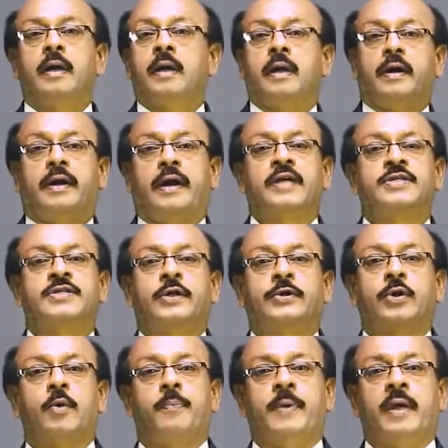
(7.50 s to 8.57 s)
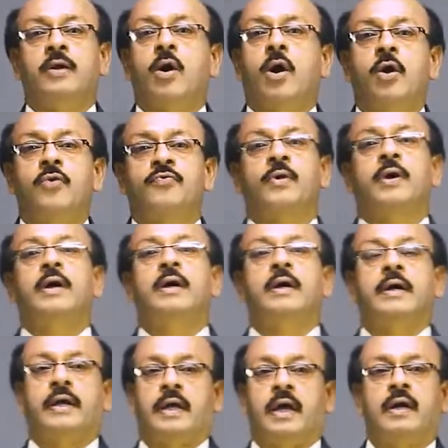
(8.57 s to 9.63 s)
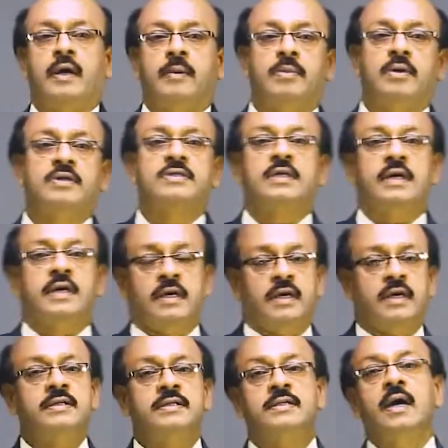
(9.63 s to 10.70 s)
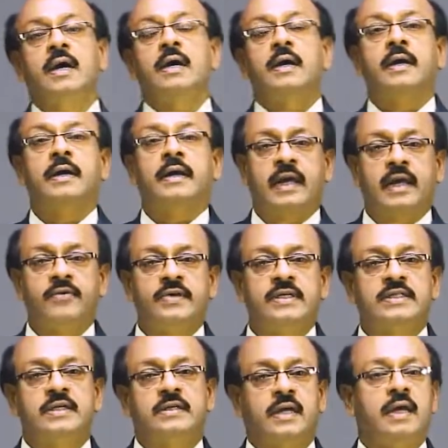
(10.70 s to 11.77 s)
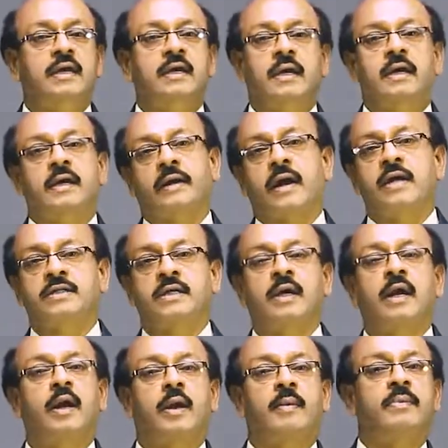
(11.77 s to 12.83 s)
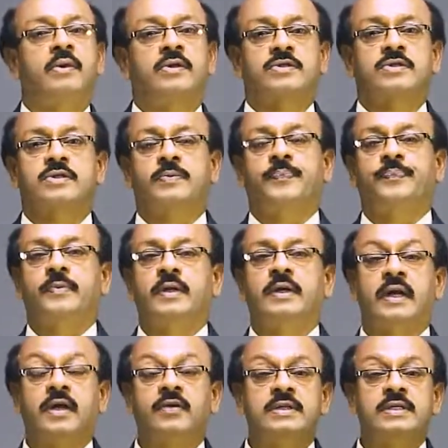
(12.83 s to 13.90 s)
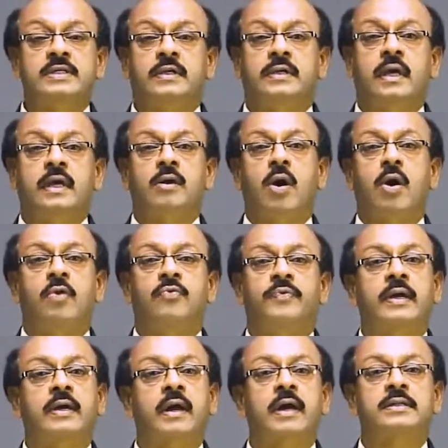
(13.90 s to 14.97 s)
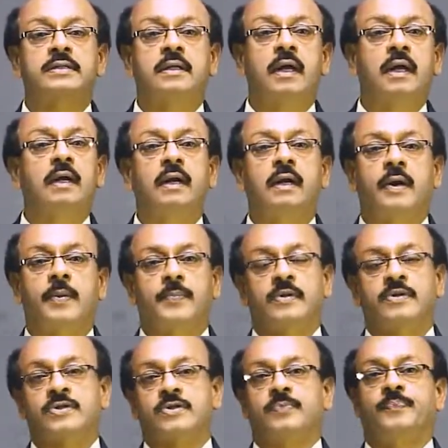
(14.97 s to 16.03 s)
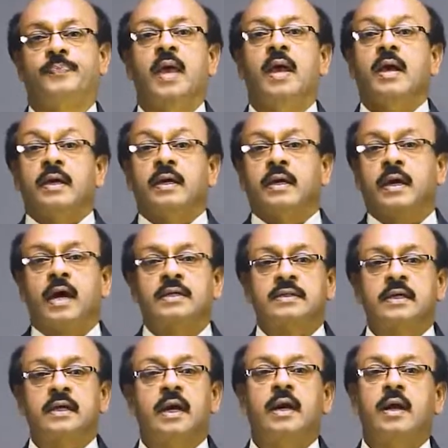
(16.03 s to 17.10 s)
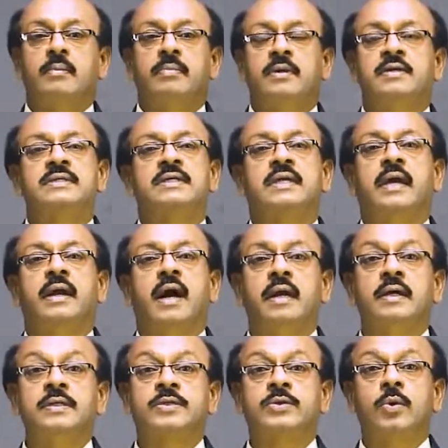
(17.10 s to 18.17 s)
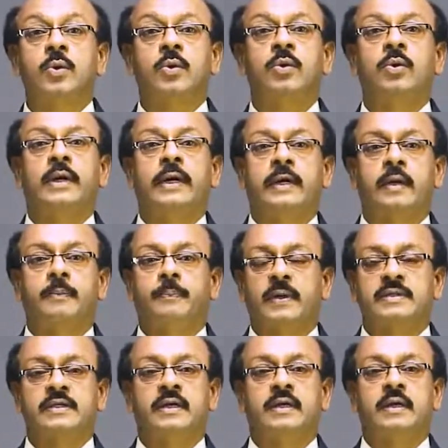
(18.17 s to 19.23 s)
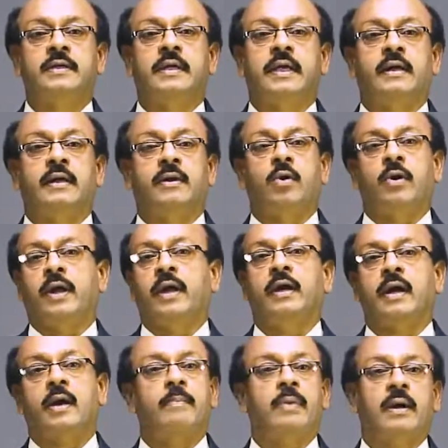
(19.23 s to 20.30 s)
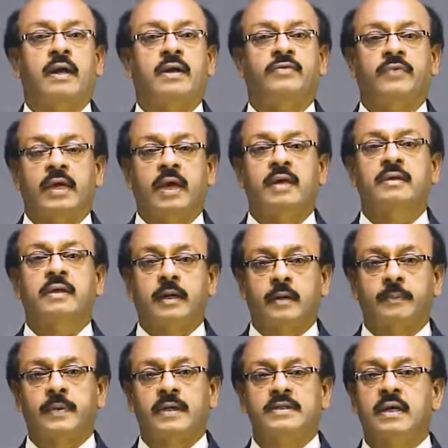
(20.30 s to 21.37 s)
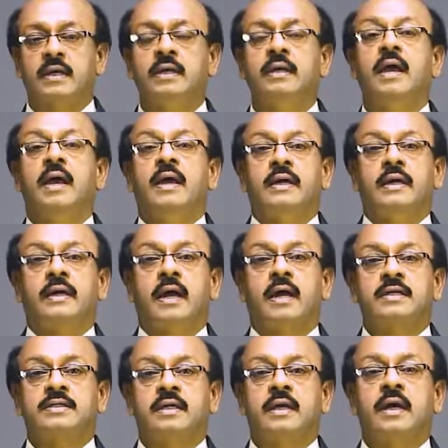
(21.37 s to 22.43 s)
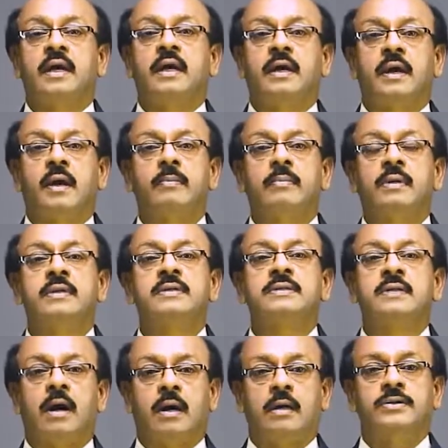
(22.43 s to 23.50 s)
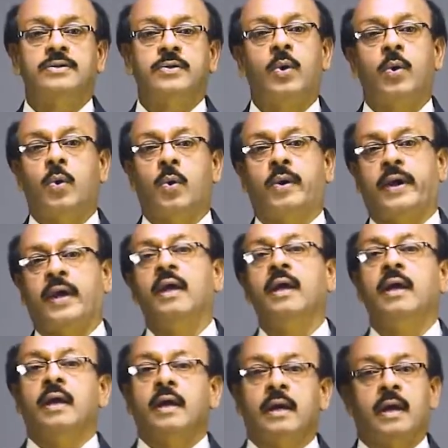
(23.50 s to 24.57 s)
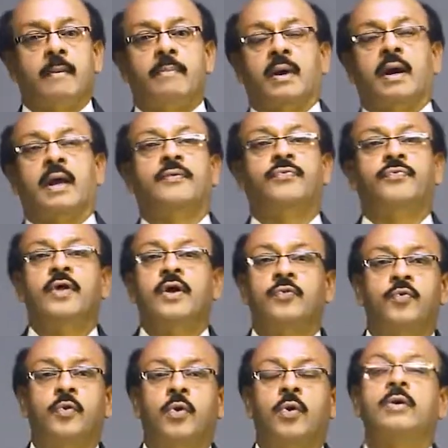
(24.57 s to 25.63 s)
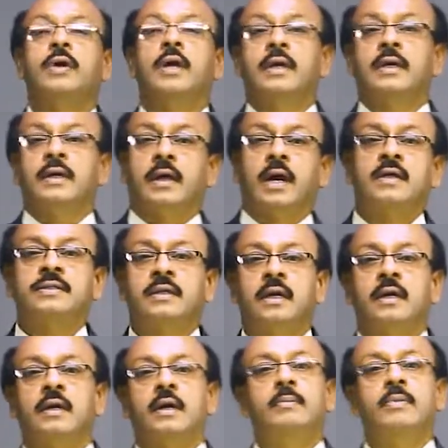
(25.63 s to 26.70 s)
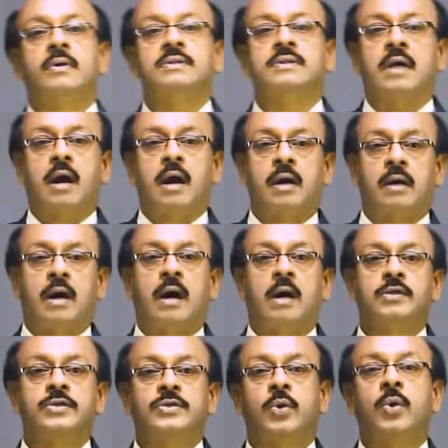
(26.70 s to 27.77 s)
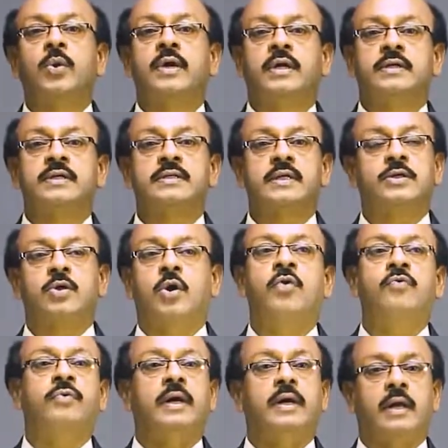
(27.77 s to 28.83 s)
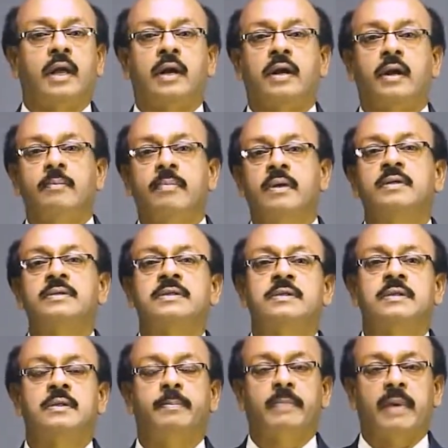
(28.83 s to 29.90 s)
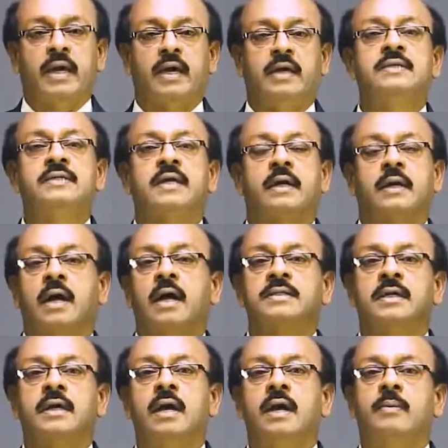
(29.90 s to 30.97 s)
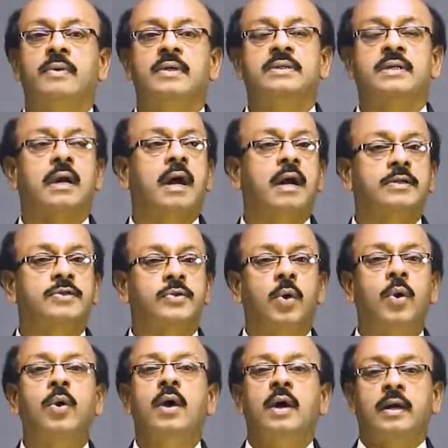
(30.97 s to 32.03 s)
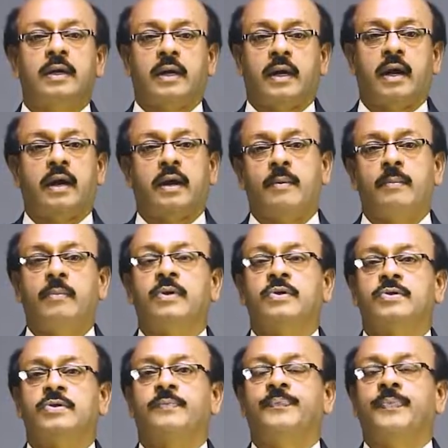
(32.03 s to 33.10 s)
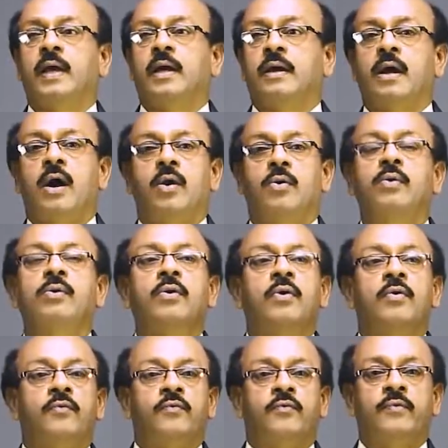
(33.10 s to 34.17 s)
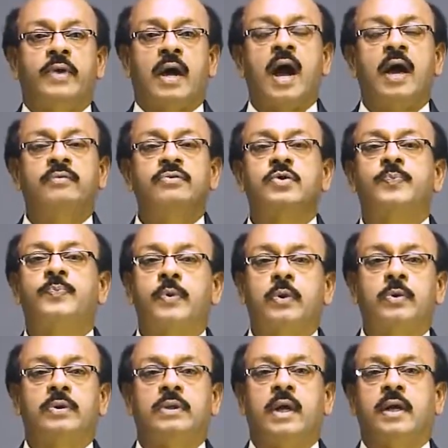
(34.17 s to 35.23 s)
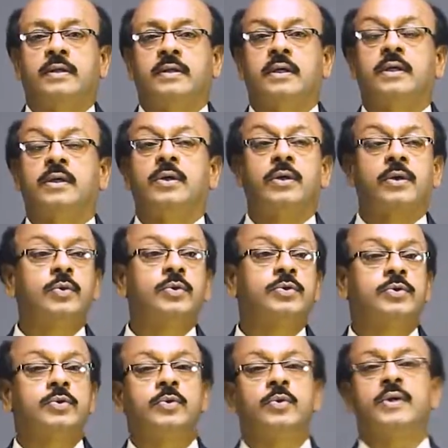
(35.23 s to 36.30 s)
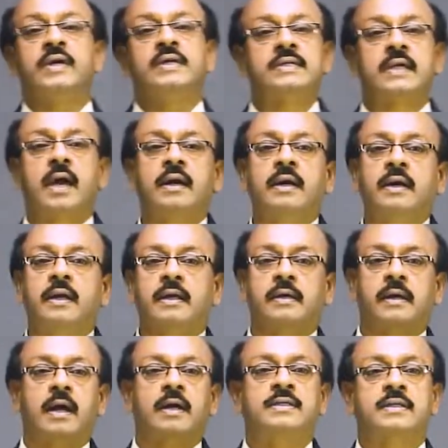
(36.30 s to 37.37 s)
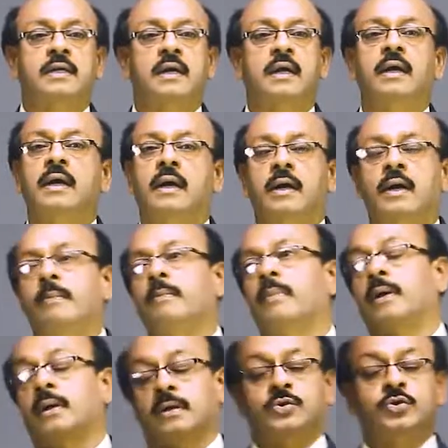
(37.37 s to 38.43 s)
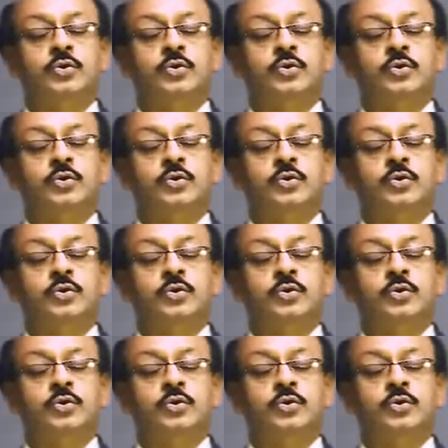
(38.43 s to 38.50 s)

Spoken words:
Next topic of real numbers is revisiting irrational numbers. Revisiting of irrational numbers. Irrational numbers can also represented on a number line. We can represent irrational numbers also on a number line. Therefore, irrational numbers are also in the set of real numbers, means irrational numbers are also real numbers. Now, we have to prove that root 2 is an irrational number.